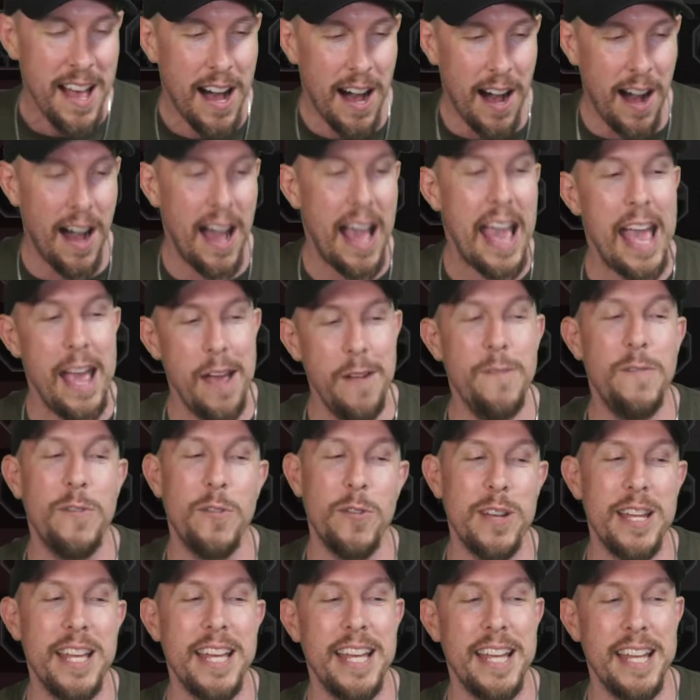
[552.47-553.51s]
Uh,
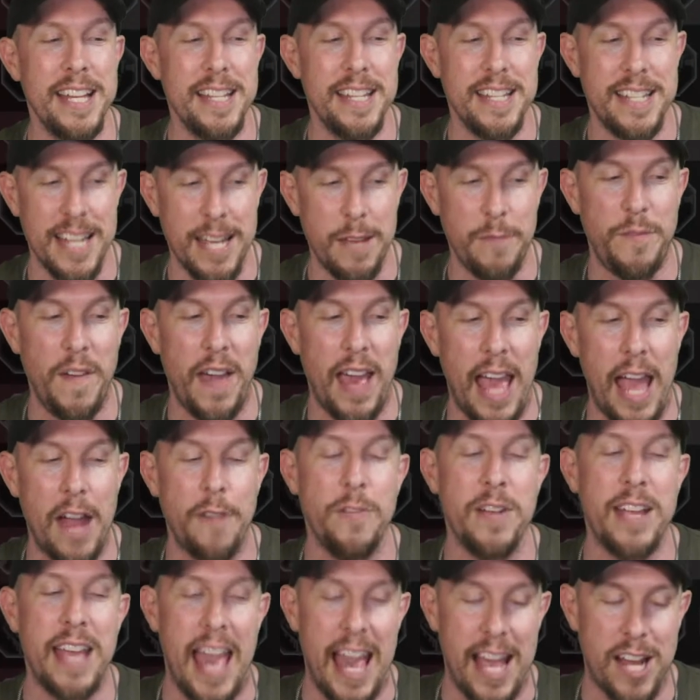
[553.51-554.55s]
every defense,
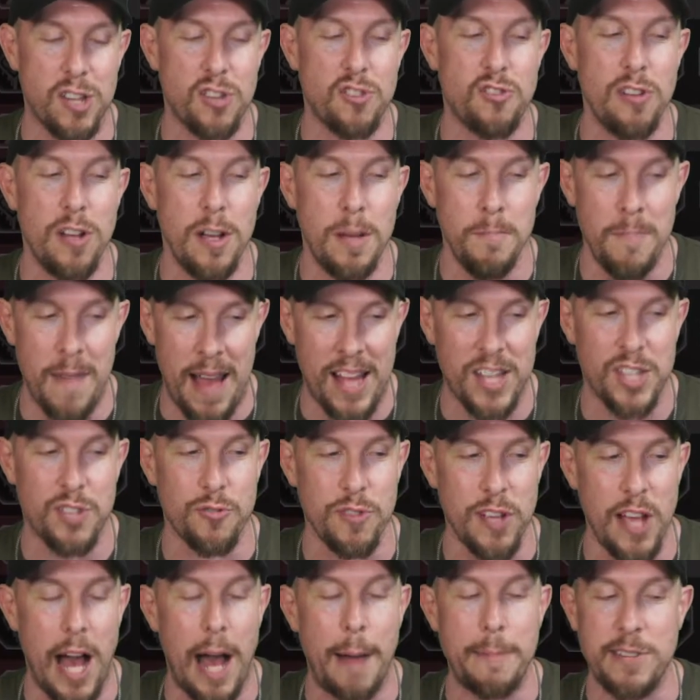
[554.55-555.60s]
every extra
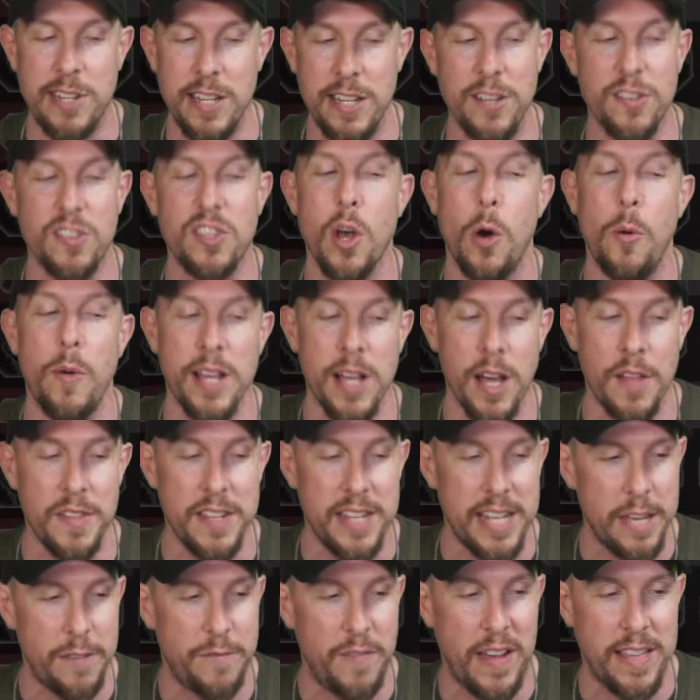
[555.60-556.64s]
mastery option is going on the
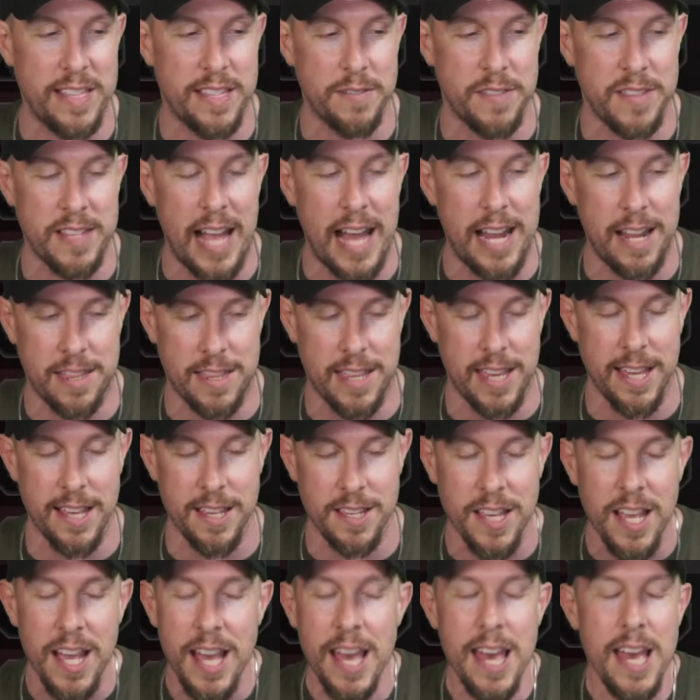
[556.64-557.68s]
defensive side of
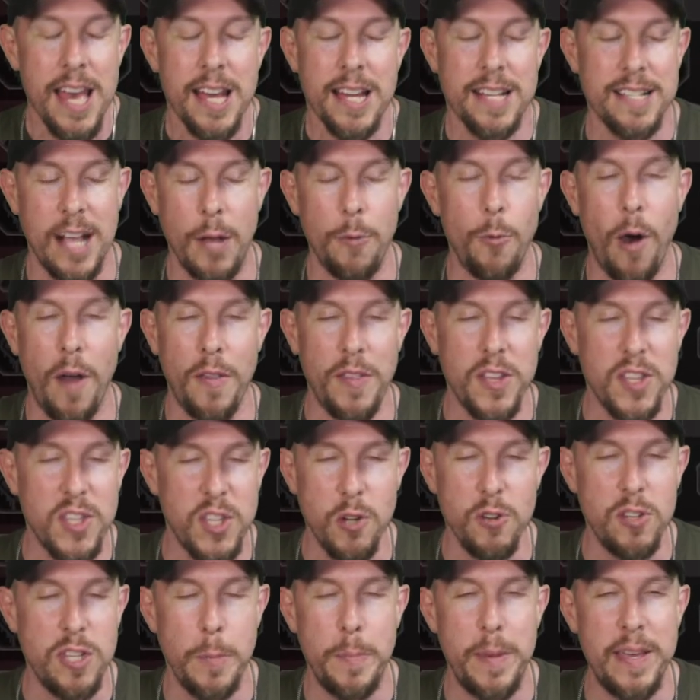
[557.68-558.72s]
things because I want this
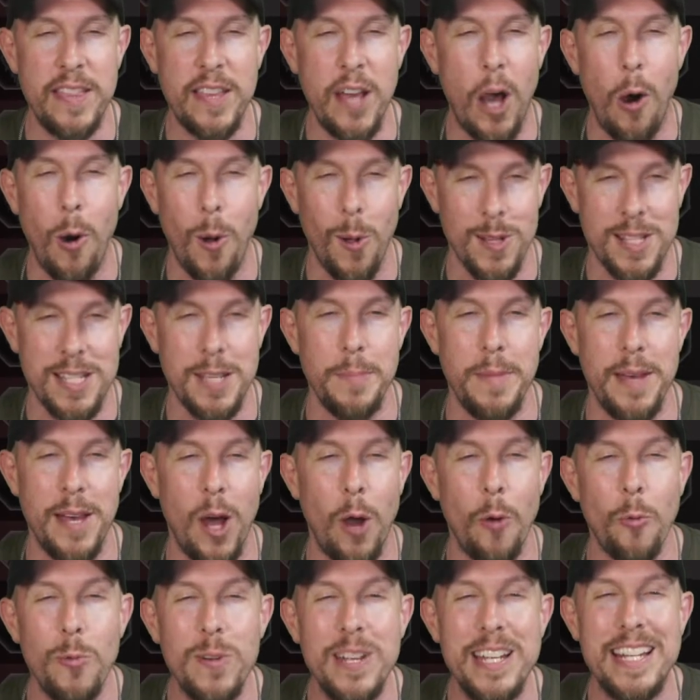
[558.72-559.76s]
dude to be the ultimate
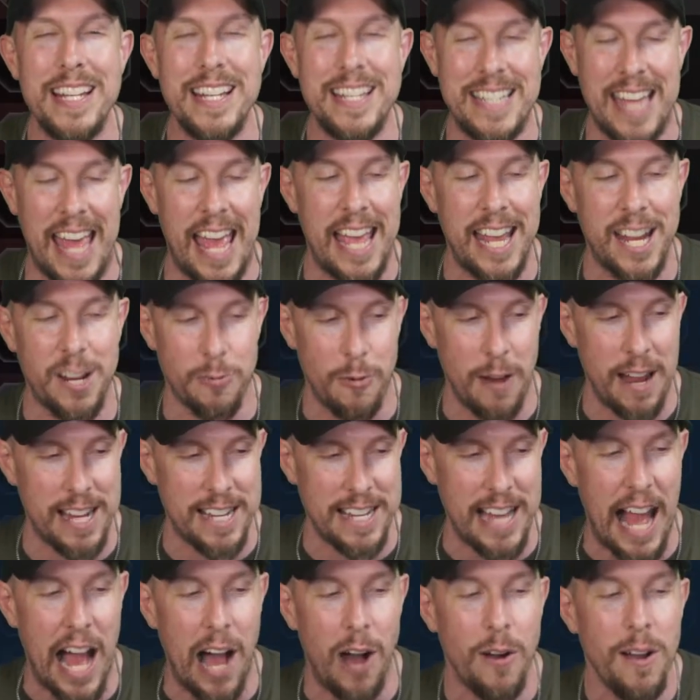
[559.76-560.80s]
arena tank right
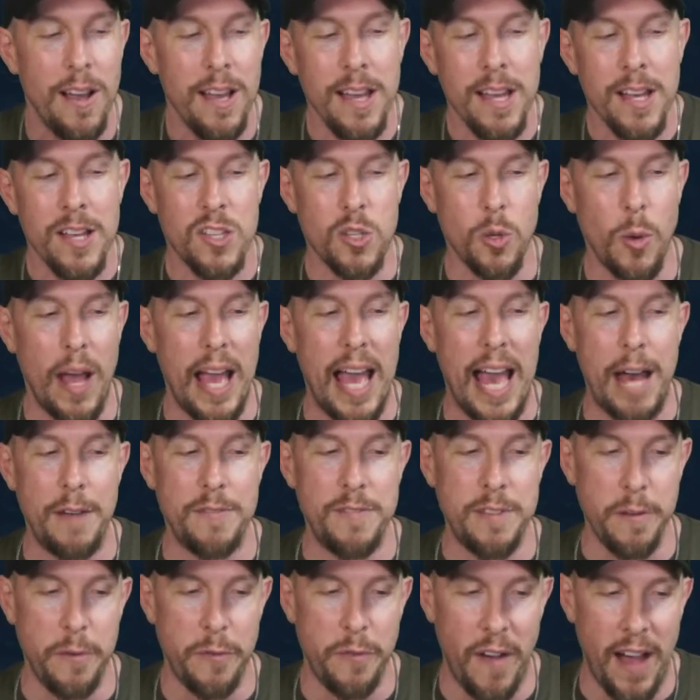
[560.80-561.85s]
now. So I have
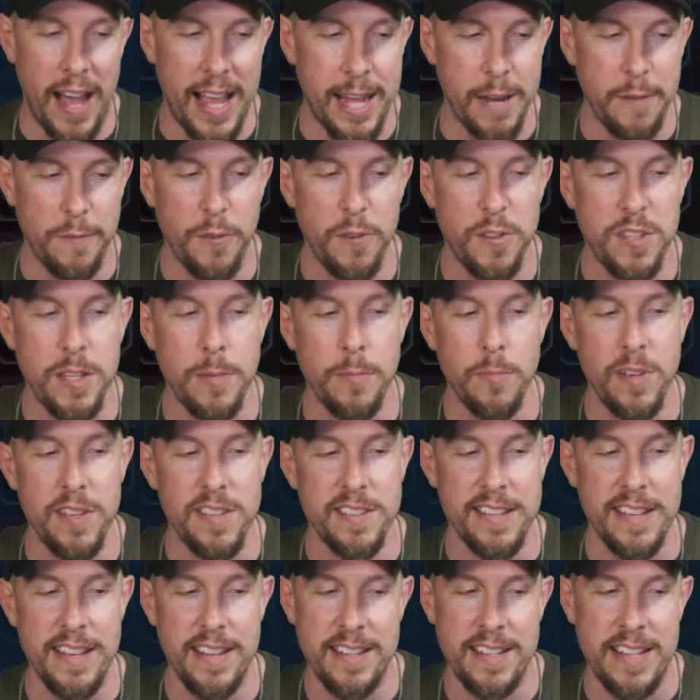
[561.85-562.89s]
Defiant for some
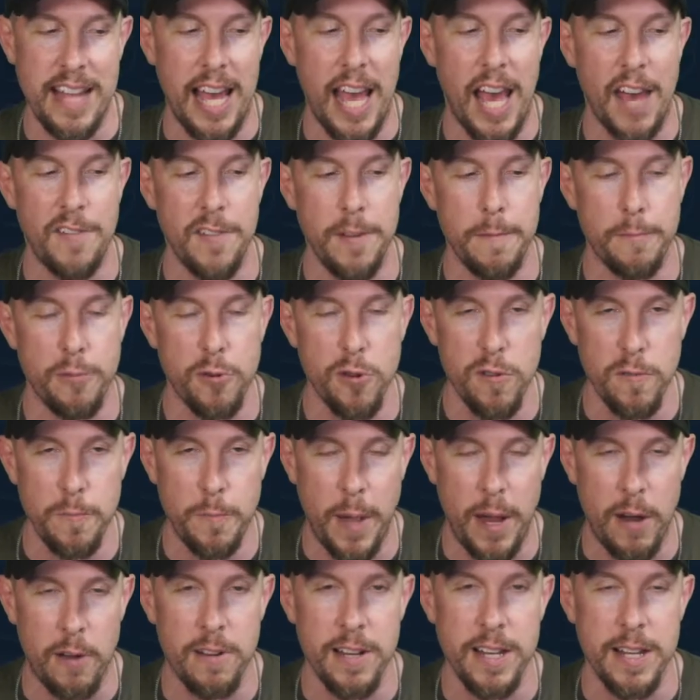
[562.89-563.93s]
resist. I have Improved
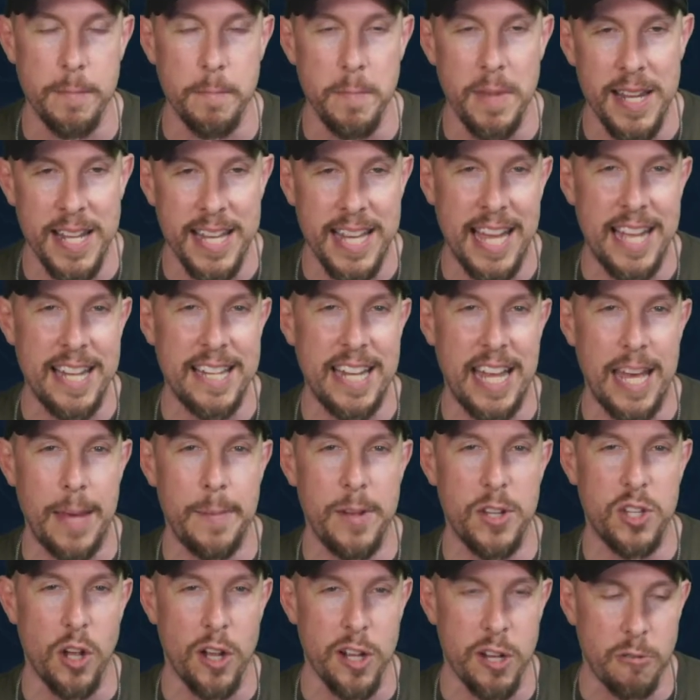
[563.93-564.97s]
Parry to mitigate
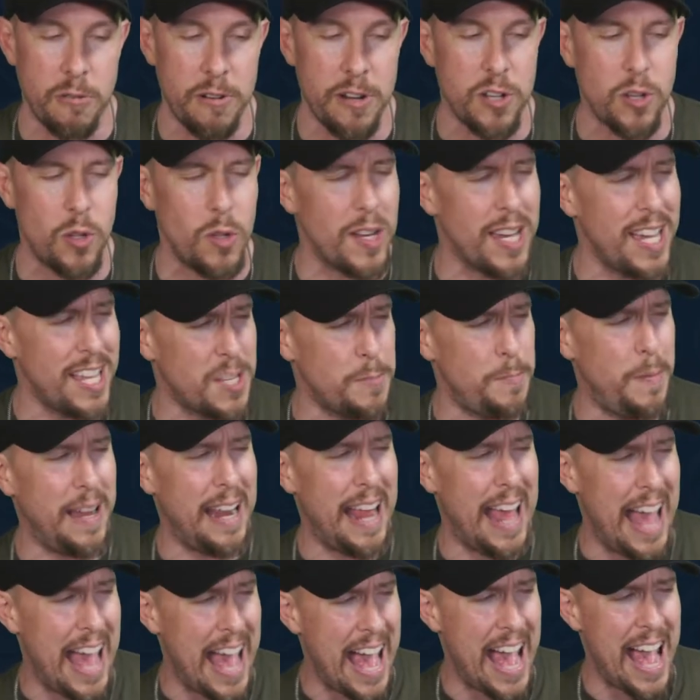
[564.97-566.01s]
damage on critical hits. But
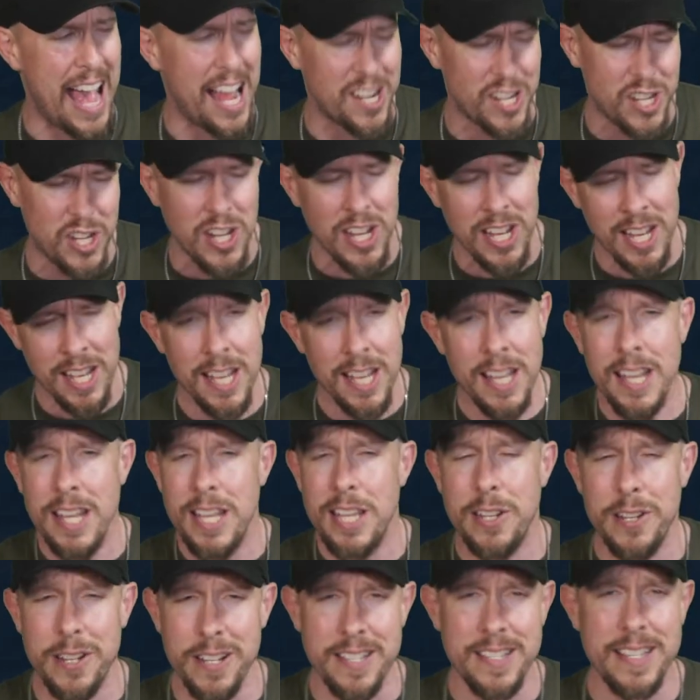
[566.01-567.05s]
Ash,
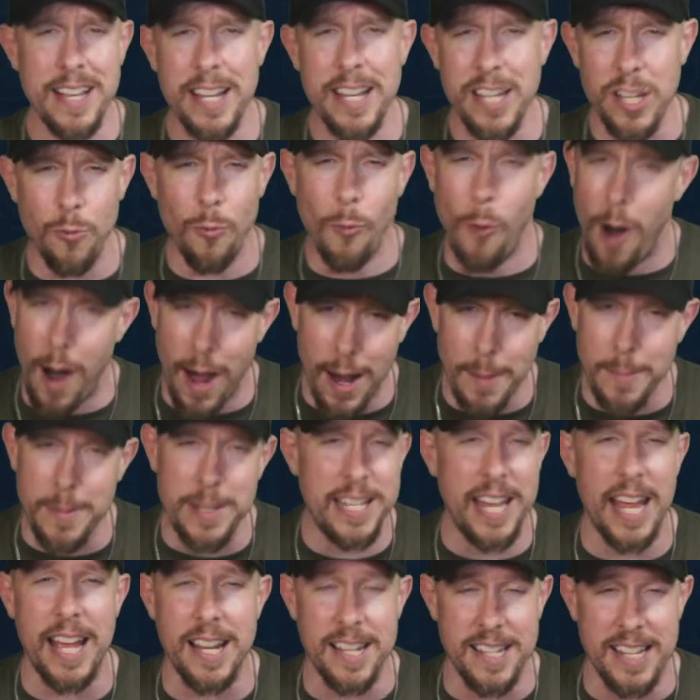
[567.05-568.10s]
you just said you want him to
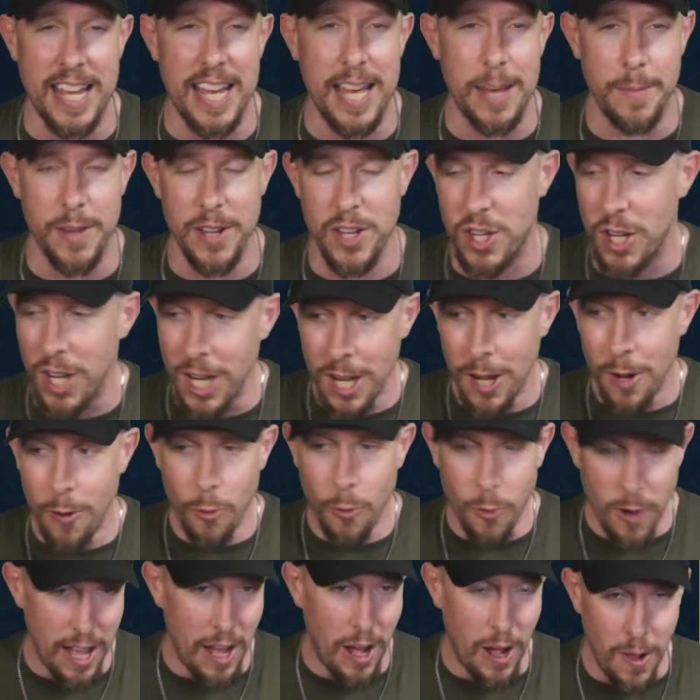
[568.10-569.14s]
take damage.
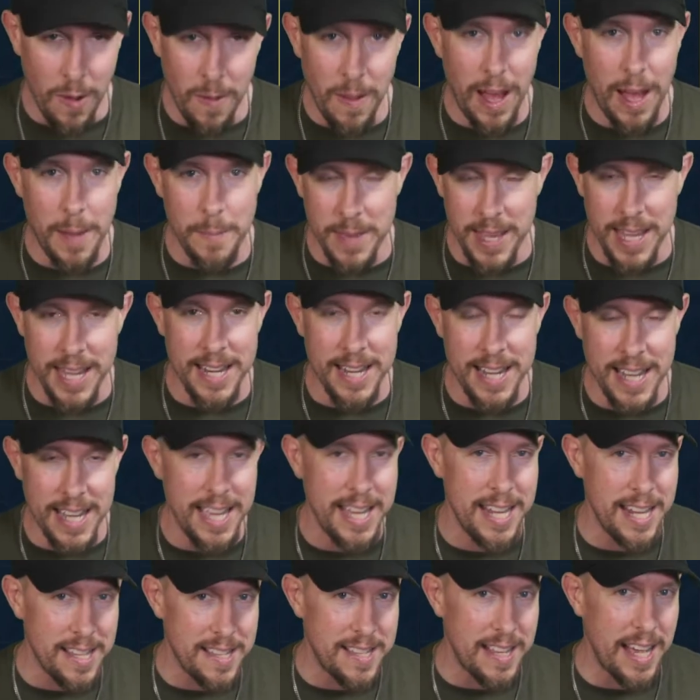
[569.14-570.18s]
Well, I mean,
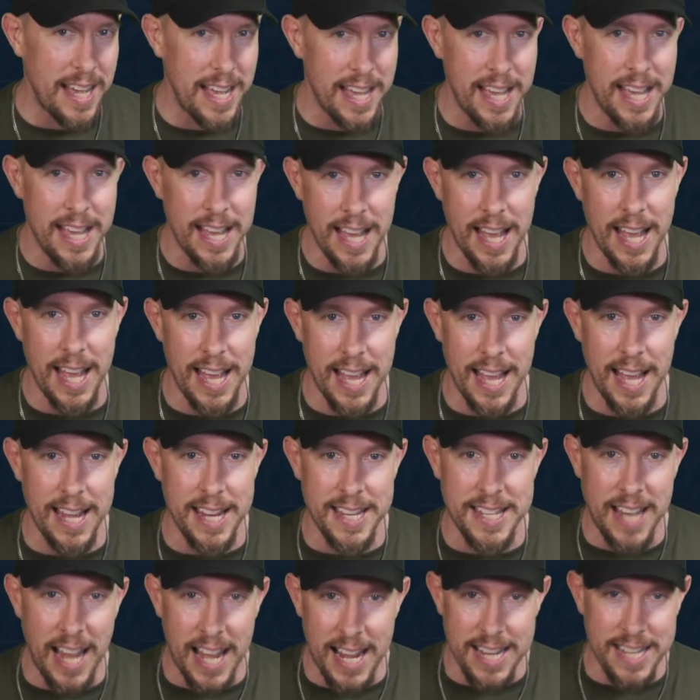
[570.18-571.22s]
it is a, a, a
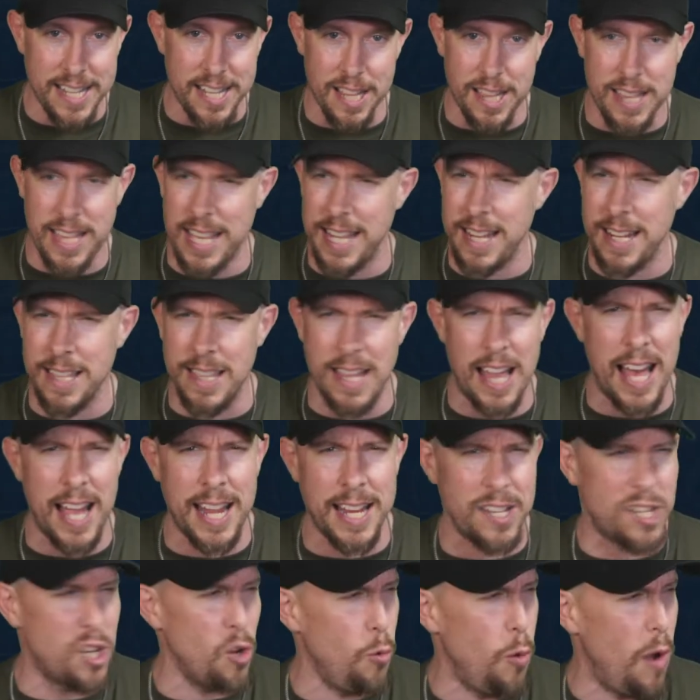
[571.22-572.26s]
tight, thin
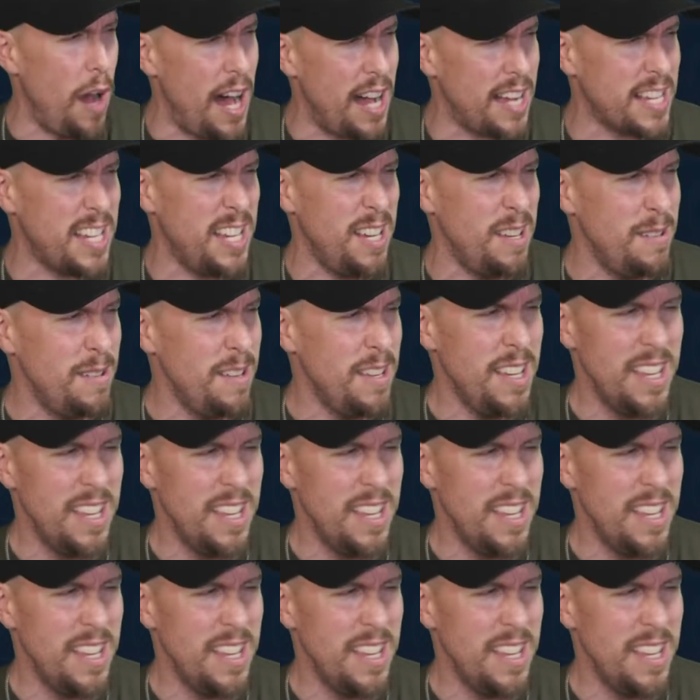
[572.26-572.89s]
line to walk.